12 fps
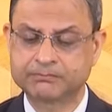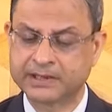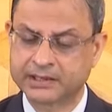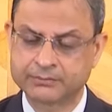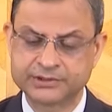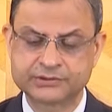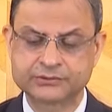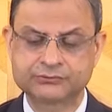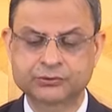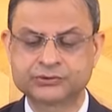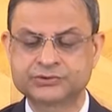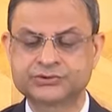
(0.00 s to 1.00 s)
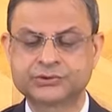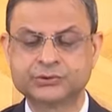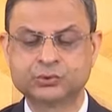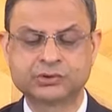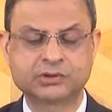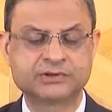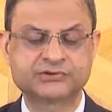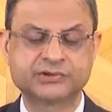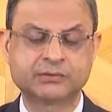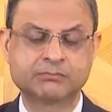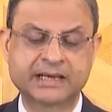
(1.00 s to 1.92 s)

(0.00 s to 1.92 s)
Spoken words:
parameters for the scheduled commercial